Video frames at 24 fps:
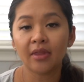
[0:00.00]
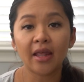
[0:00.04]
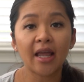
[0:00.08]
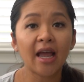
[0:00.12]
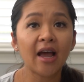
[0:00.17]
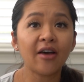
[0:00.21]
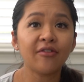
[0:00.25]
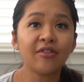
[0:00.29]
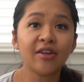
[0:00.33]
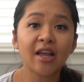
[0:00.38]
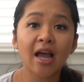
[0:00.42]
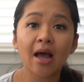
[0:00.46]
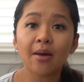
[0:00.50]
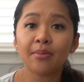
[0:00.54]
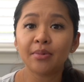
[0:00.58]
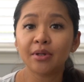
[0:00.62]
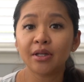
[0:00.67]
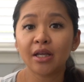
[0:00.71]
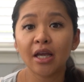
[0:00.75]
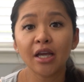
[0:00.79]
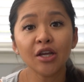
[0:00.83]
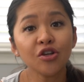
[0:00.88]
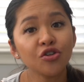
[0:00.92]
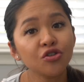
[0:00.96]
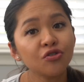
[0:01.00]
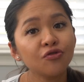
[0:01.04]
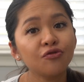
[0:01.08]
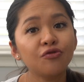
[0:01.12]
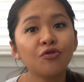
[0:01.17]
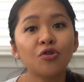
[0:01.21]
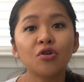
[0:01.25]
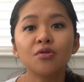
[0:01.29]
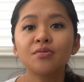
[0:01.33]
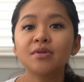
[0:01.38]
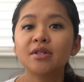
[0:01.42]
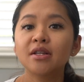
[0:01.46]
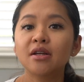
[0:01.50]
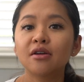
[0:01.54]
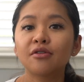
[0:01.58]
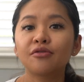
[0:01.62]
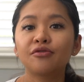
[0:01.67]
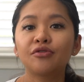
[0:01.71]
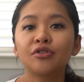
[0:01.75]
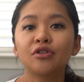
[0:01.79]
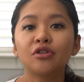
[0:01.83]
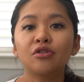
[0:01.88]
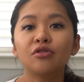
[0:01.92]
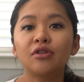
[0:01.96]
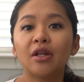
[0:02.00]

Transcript: They have the application forms there for you.